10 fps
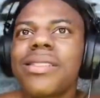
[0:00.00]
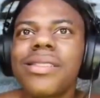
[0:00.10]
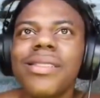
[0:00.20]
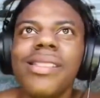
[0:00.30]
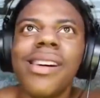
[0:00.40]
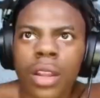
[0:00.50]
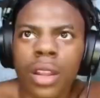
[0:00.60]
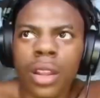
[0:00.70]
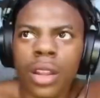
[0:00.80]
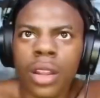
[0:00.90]

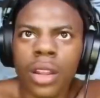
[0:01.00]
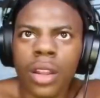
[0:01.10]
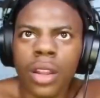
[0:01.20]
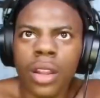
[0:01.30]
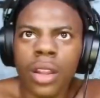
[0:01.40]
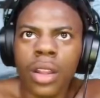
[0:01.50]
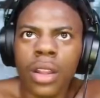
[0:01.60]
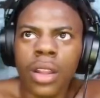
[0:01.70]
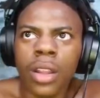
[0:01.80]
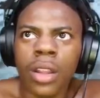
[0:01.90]

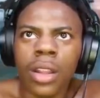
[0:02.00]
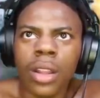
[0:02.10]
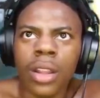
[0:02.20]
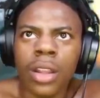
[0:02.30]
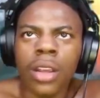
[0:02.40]
[no speech]